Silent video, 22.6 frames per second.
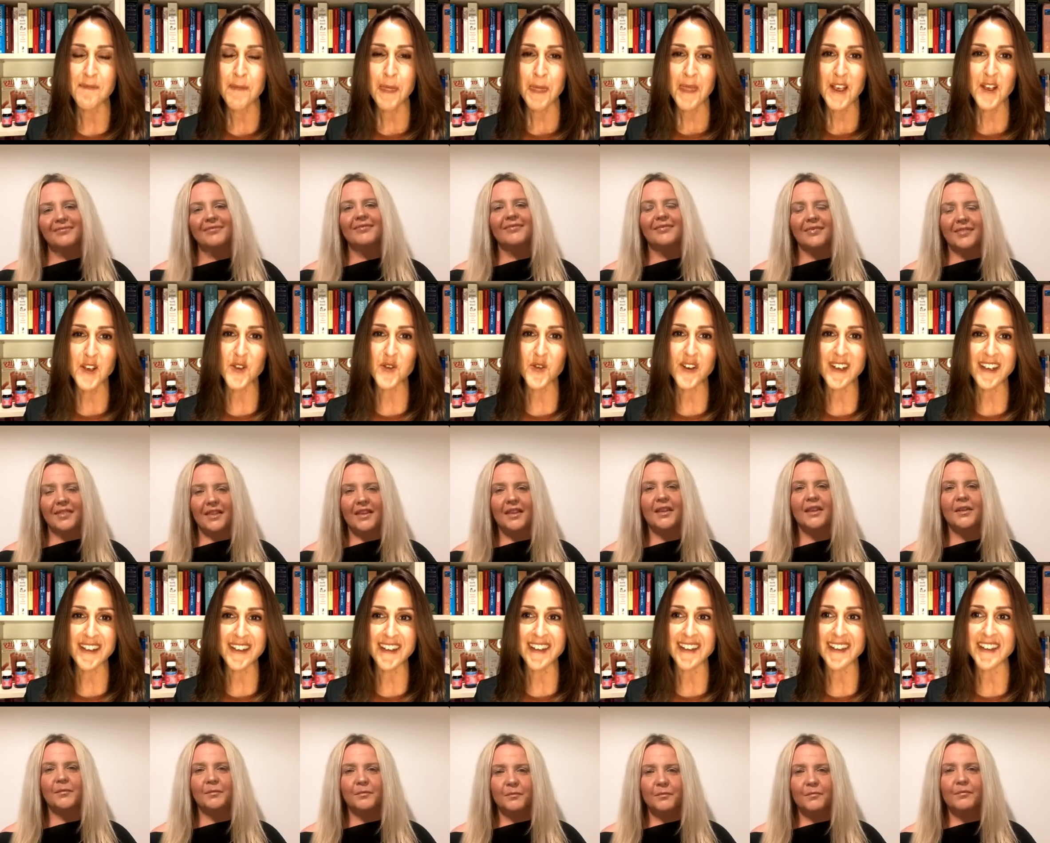Speaker 1: stress
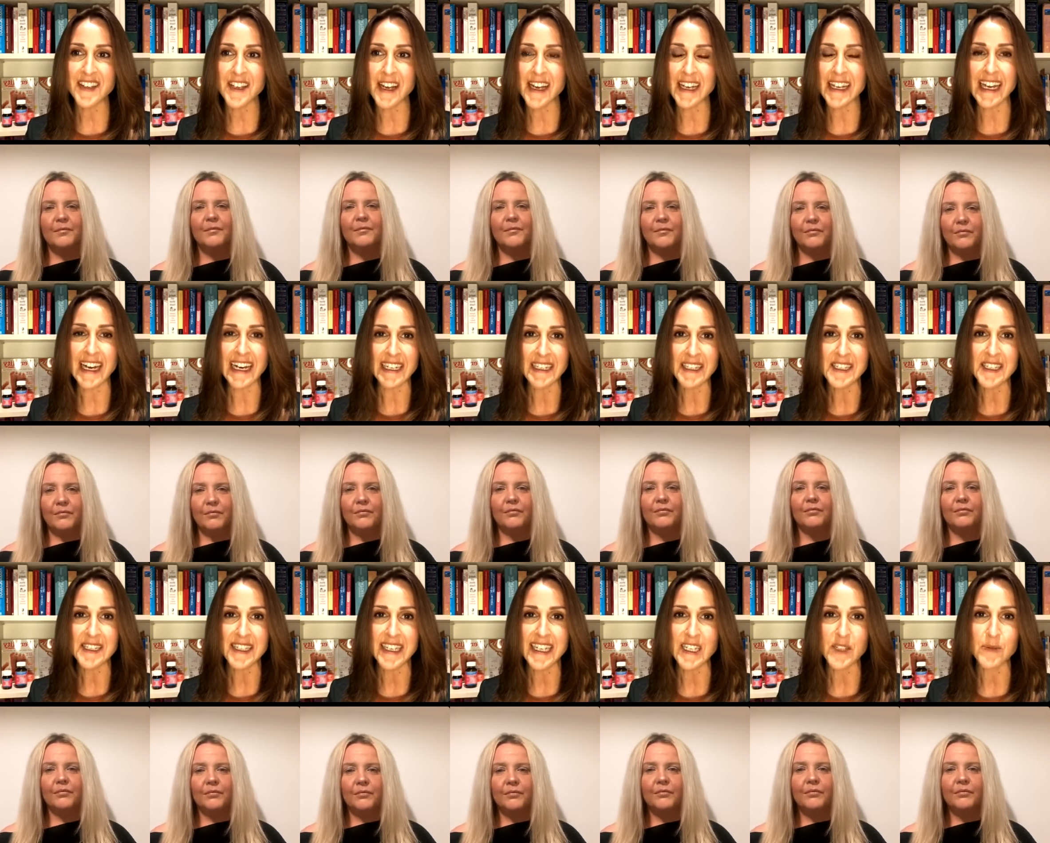is an
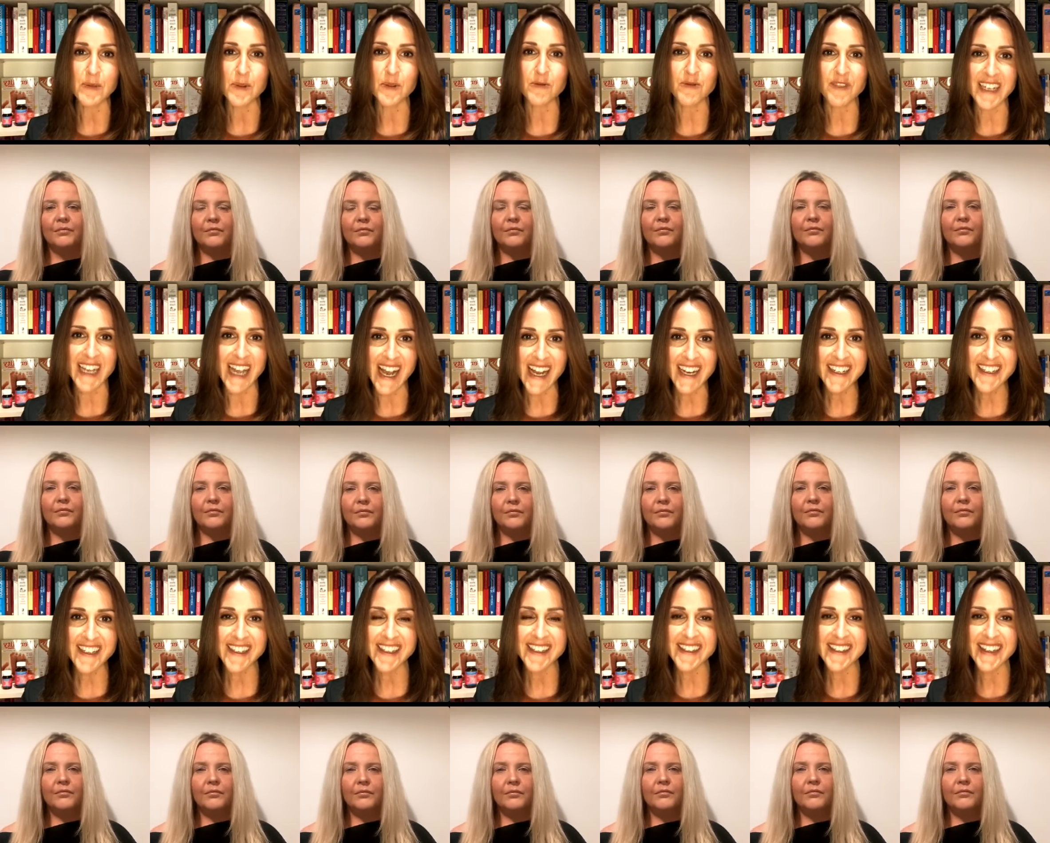understandable
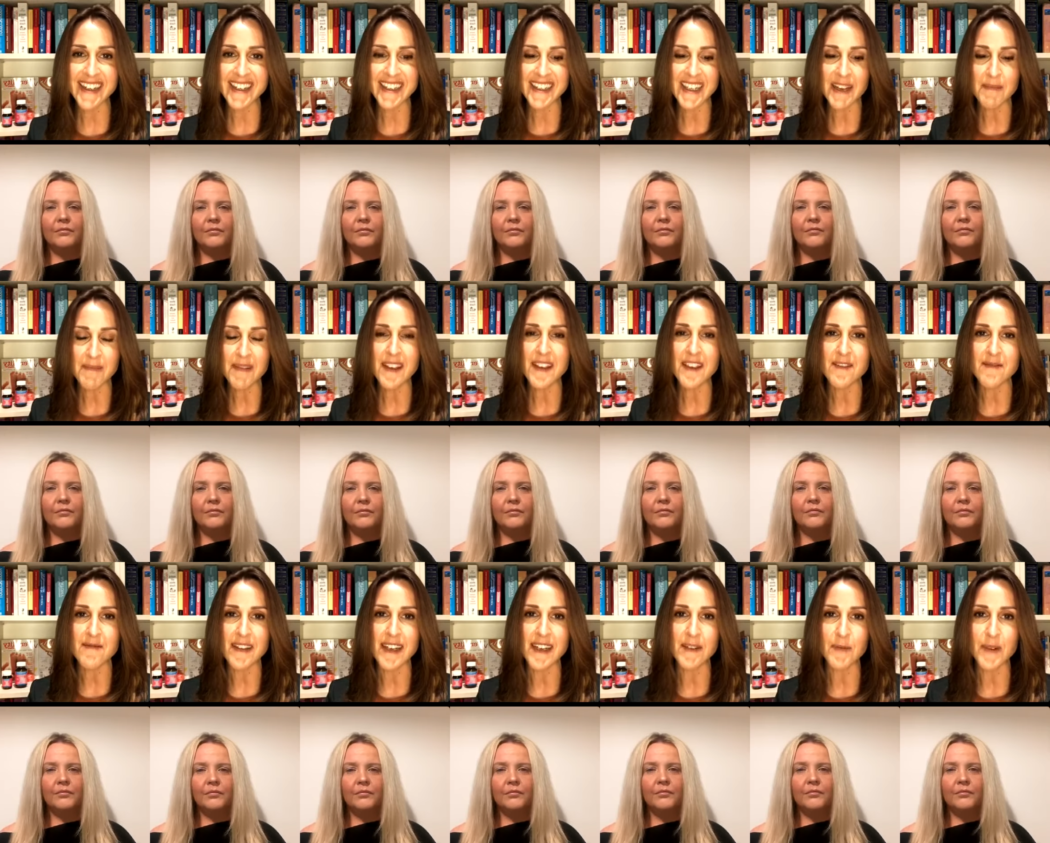reaction as something that
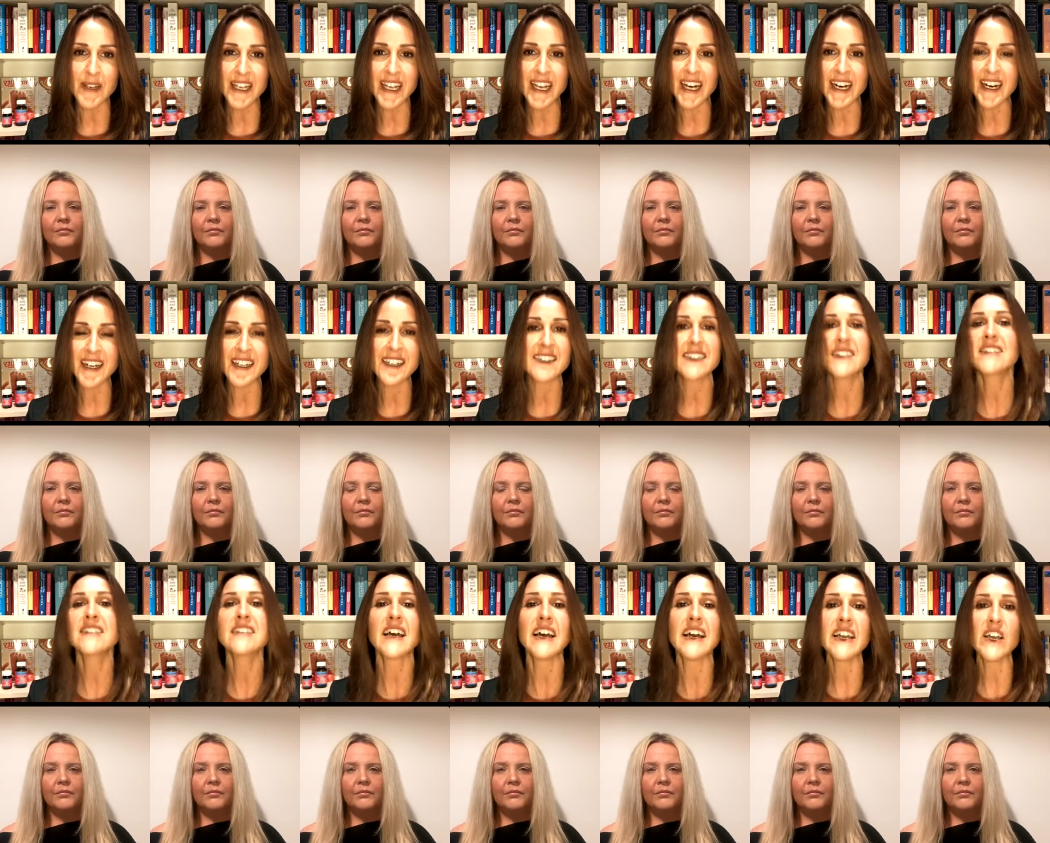we, we can't
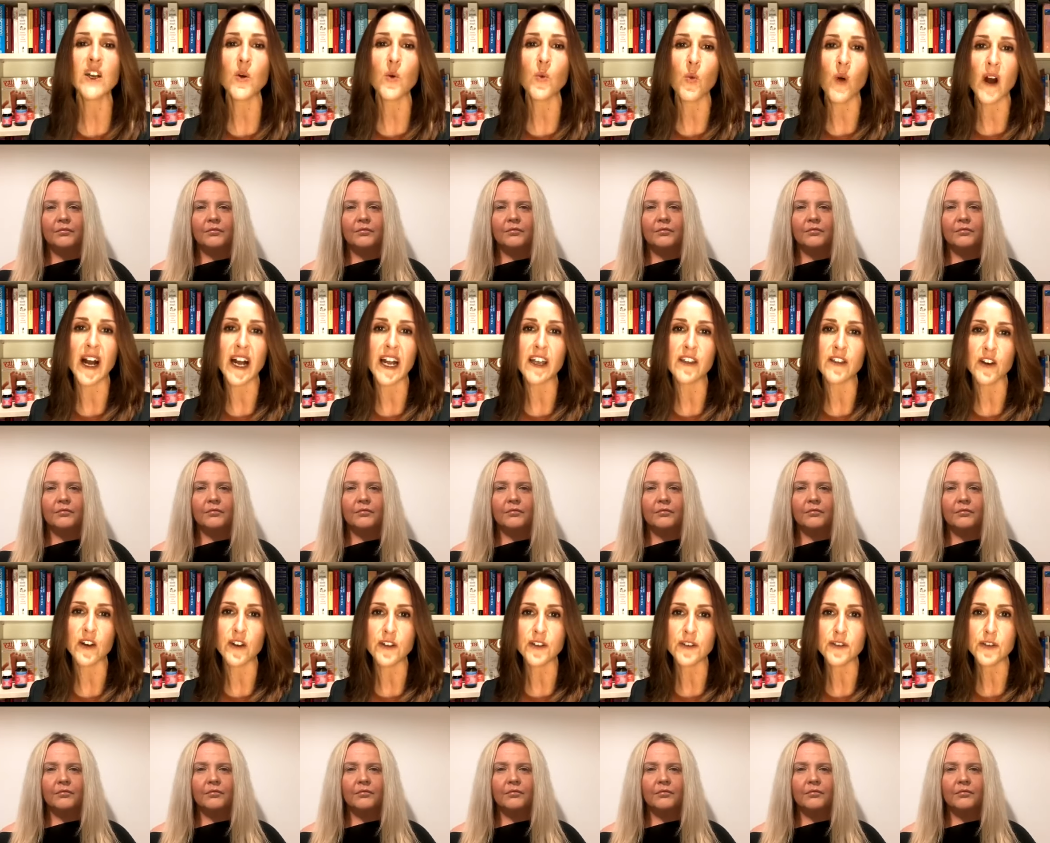take away
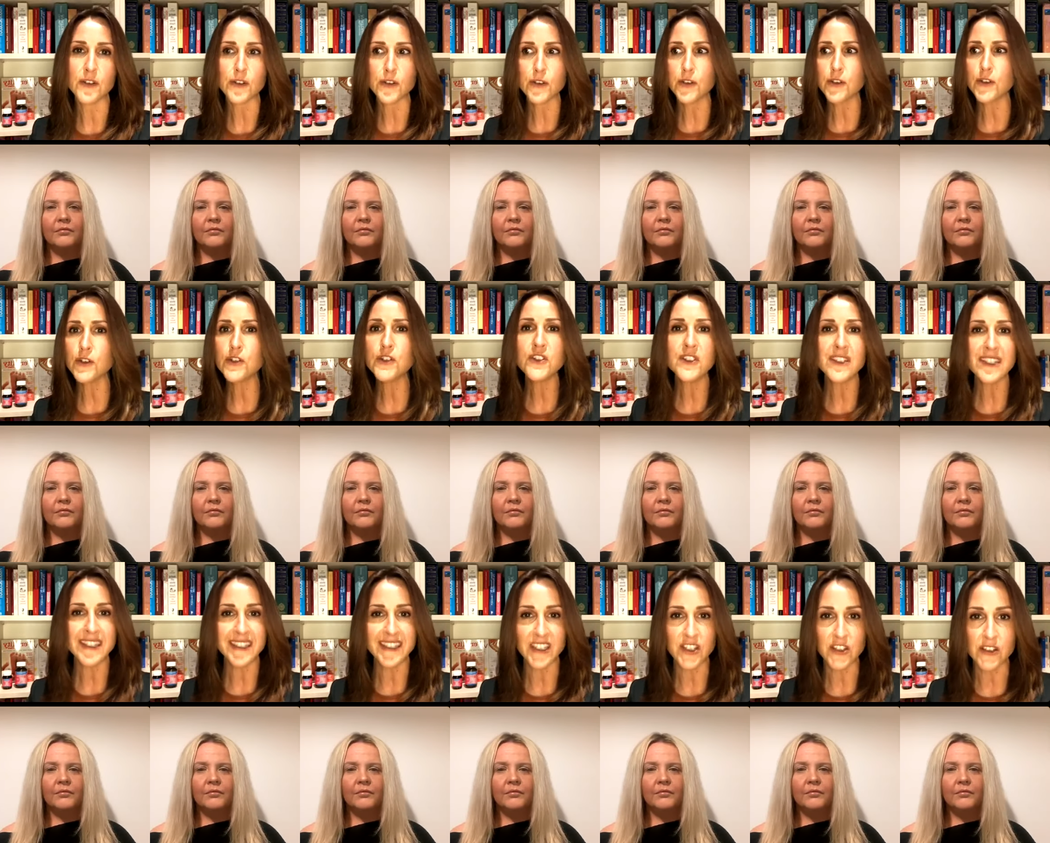those huge
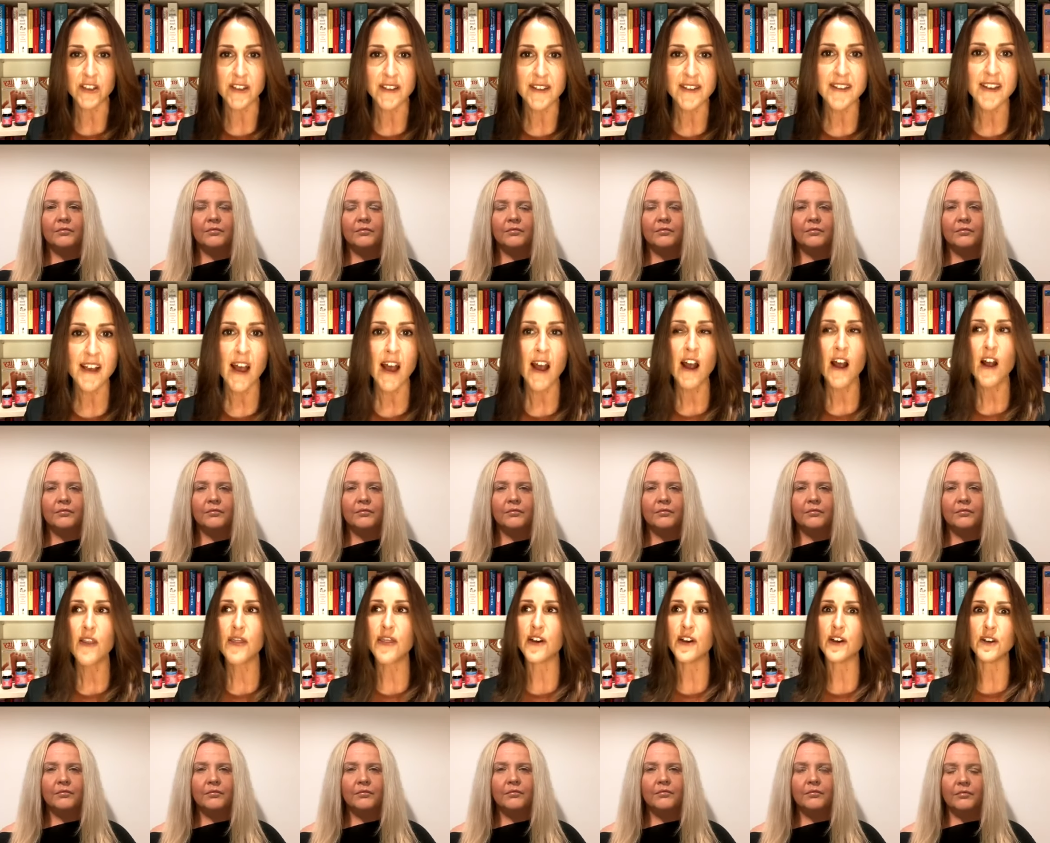decisions,
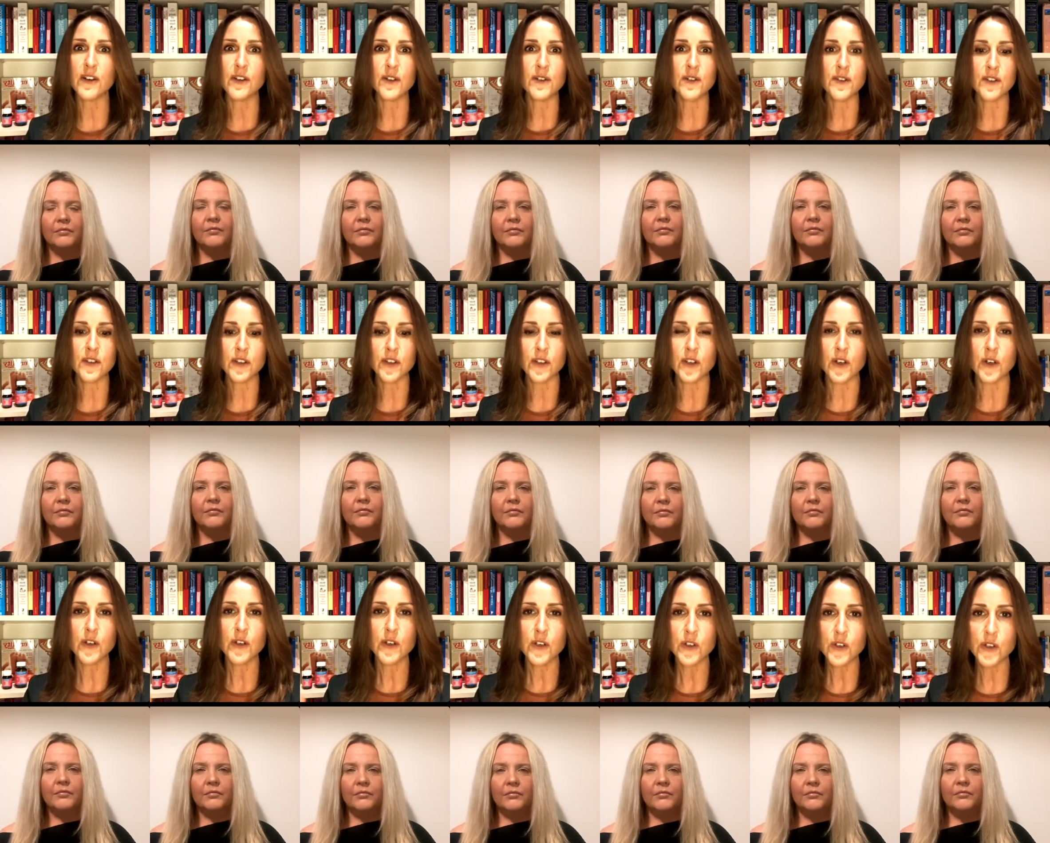those, you know,
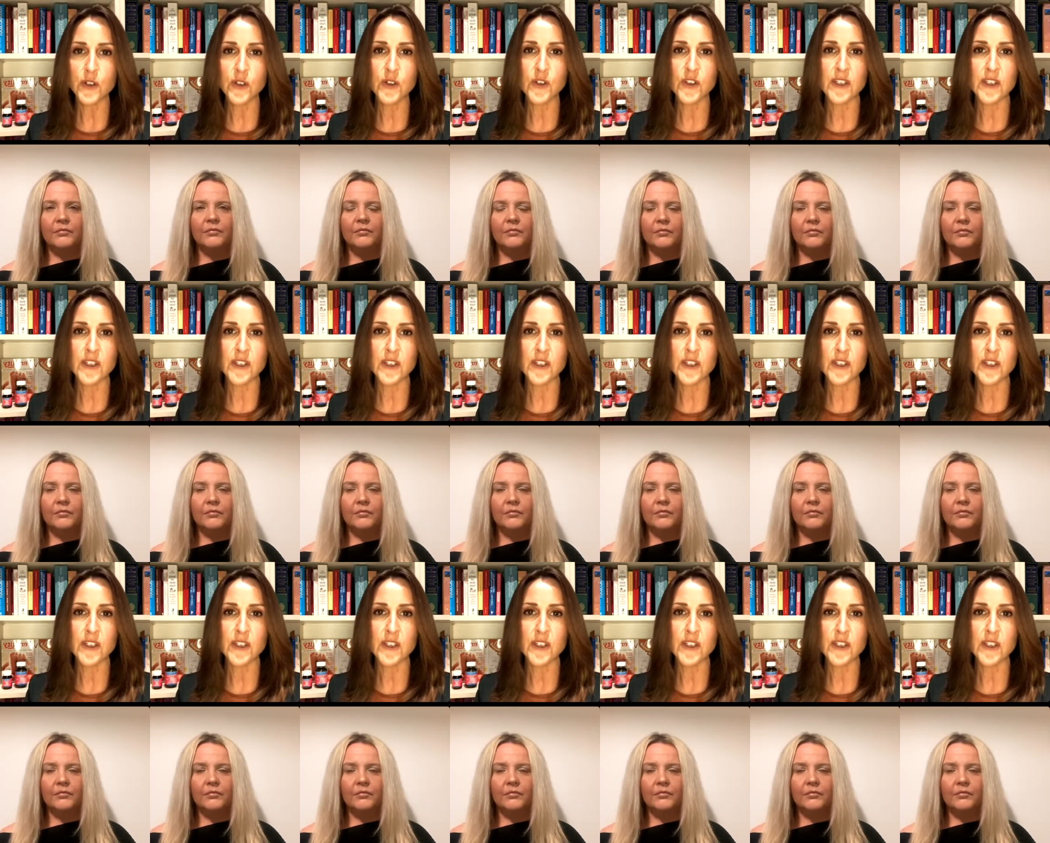huge